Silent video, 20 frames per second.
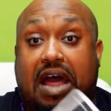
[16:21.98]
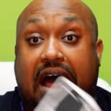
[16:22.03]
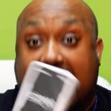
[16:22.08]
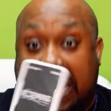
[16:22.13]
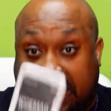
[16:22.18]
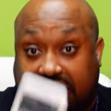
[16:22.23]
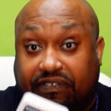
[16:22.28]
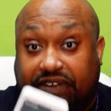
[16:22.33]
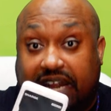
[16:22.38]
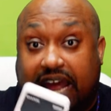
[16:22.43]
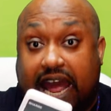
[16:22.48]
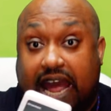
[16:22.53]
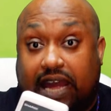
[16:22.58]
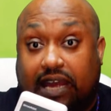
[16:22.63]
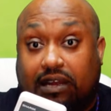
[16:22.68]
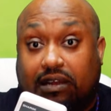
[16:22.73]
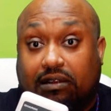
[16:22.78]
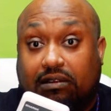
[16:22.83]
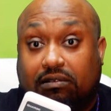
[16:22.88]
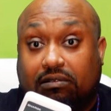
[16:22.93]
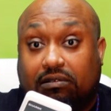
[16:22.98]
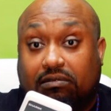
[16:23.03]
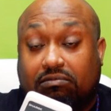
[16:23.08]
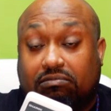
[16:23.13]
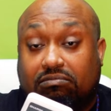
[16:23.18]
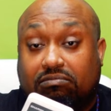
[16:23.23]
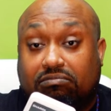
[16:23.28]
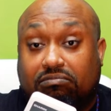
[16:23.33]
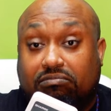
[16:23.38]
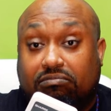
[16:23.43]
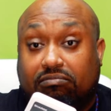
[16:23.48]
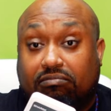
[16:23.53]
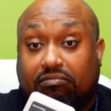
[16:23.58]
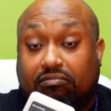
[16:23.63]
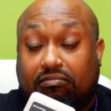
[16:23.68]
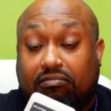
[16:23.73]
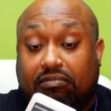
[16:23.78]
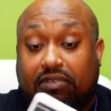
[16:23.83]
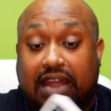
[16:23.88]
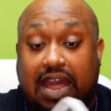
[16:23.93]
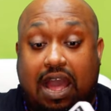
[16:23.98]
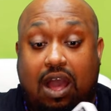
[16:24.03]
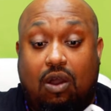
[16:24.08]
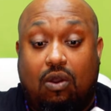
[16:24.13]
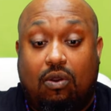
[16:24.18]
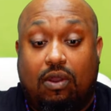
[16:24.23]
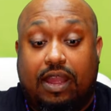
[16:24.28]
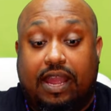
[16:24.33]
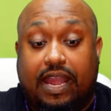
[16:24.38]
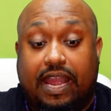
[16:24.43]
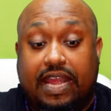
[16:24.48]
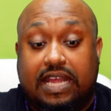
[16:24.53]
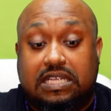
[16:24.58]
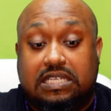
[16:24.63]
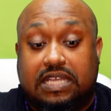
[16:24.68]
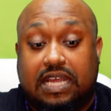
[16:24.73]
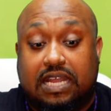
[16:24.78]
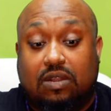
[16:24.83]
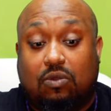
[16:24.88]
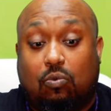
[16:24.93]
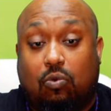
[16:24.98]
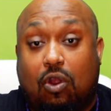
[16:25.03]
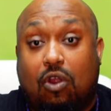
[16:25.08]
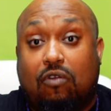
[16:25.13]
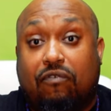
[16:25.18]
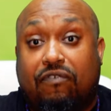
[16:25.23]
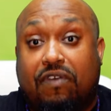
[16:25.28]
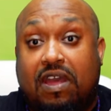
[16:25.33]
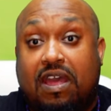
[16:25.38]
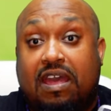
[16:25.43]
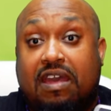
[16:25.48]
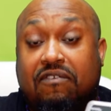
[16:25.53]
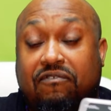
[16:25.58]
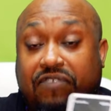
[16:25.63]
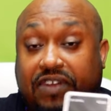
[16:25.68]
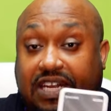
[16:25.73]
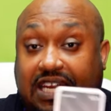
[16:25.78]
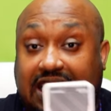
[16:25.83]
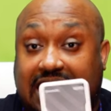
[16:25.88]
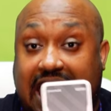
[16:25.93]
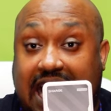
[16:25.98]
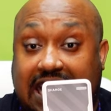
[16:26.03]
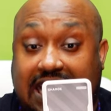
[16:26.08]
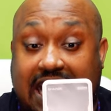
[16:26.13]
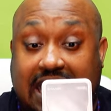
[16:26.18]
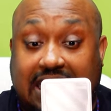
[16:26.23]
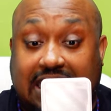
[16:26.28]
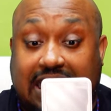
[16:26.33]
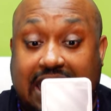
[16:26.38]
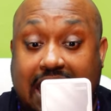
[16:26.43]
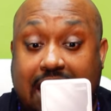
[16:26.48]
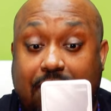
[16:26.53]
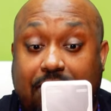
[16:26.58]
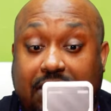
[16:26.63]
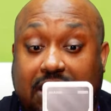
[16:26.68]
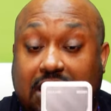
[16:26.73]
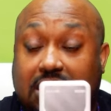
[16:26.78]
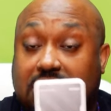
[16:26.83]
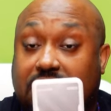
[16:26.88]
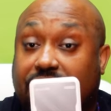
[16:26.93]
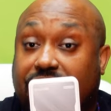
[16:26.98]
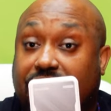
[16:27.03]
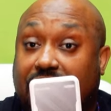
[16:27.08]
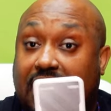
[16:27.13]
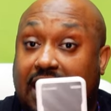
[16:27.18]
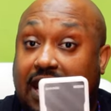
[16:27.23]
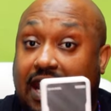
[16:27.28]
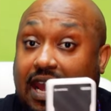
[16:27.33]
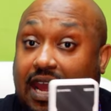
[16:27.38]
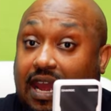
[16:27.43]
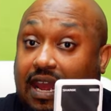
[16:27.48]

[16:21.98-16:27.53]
I give it A. Now, is it worth fifty nine ninety nine because of the